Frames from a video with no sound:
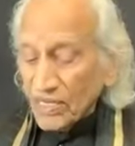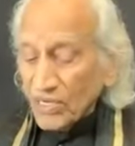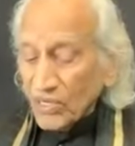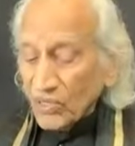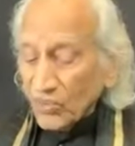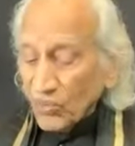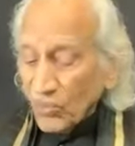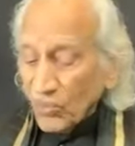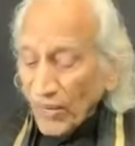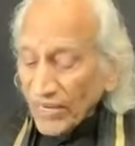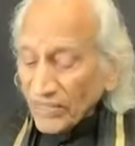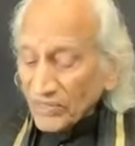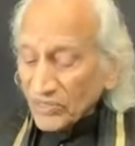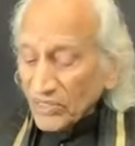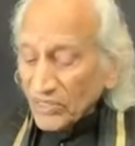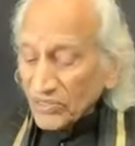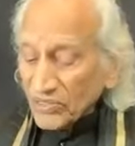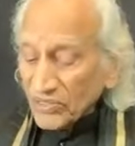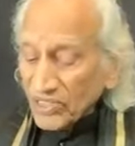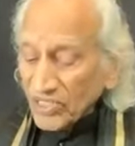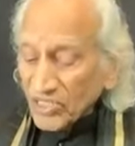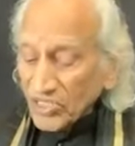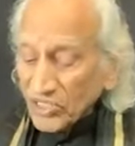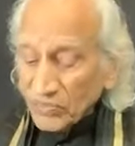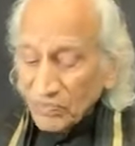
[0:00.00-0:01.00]
Why does
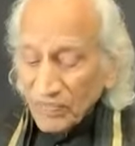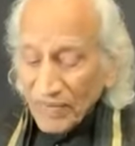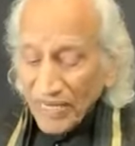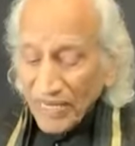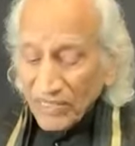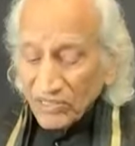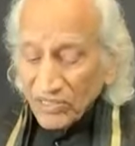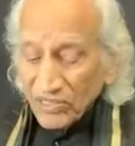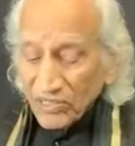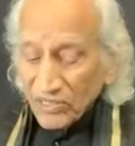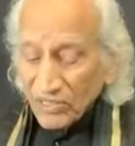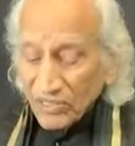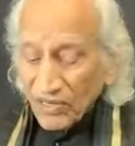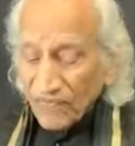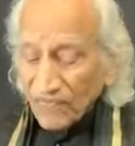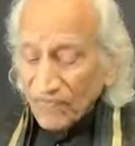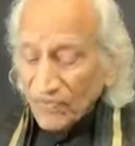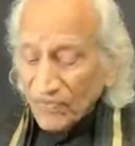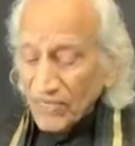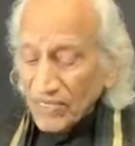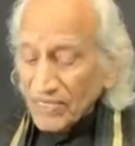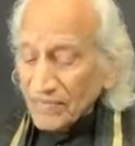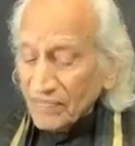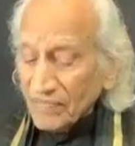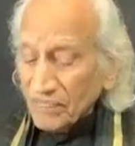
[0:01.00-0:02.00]
this method of
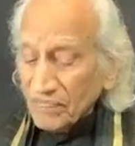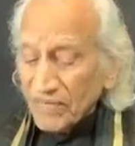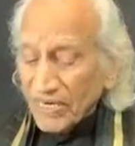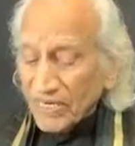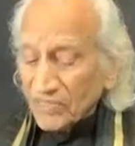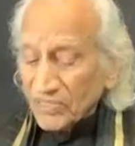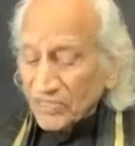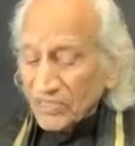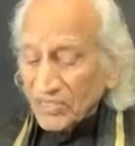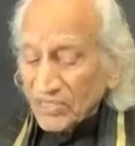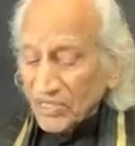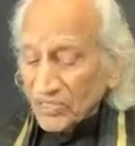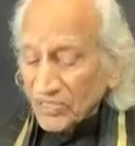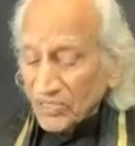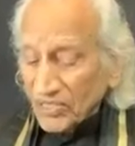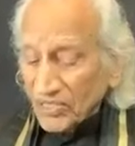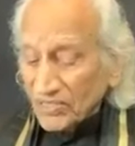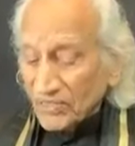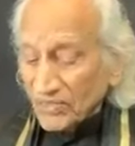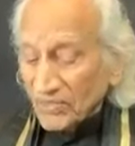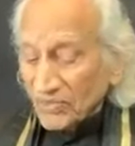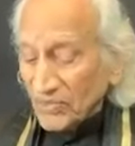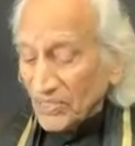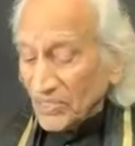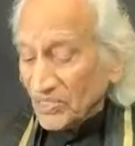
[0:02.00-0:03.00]

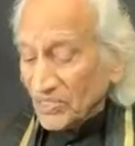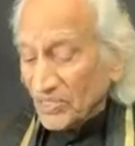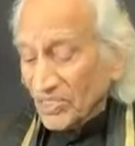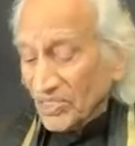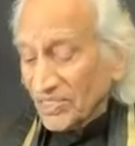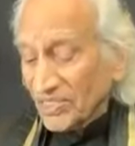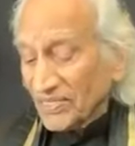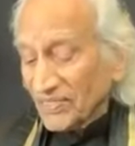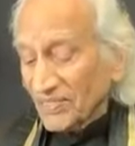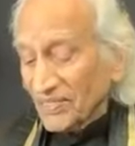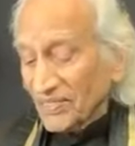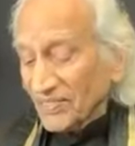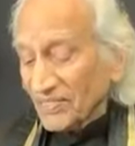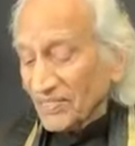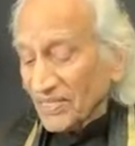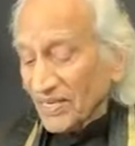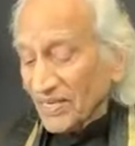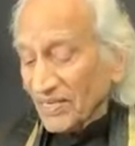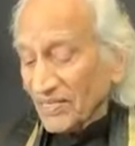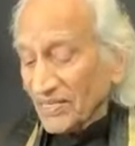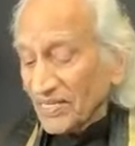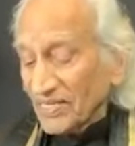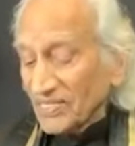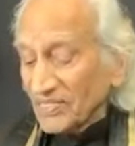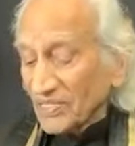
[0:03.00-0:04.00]
meditation reach
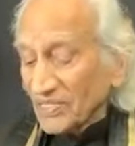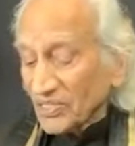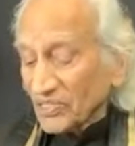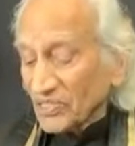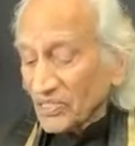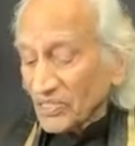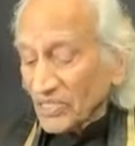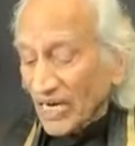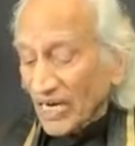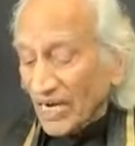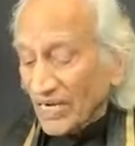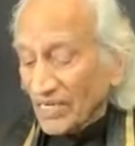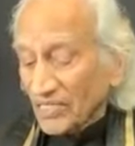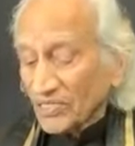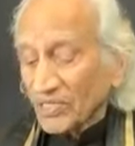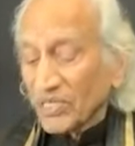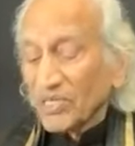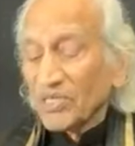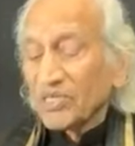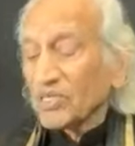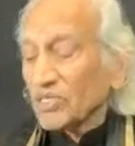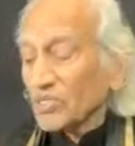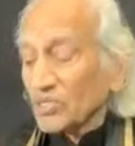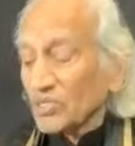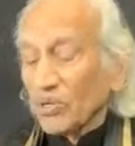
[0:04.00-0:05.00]
the inner child
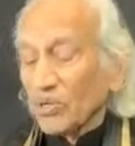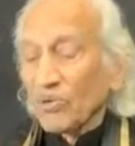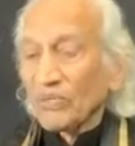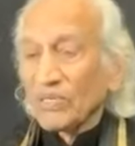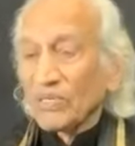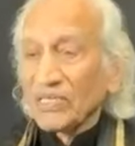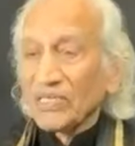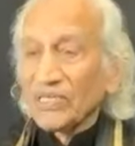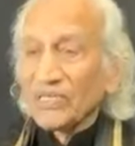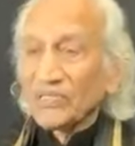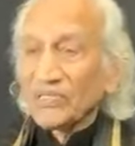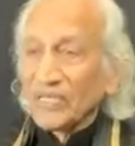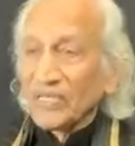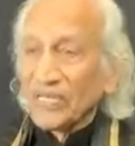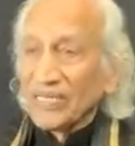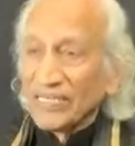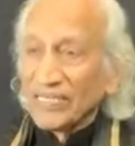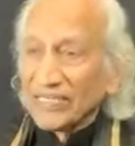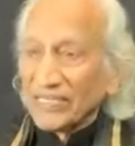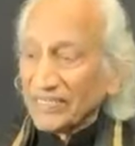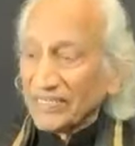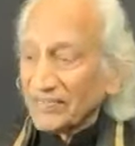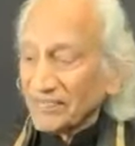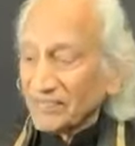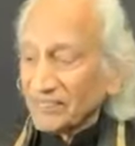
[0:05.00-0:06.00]
so
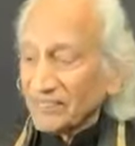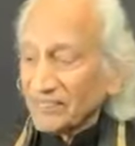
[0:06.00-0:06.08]
easily?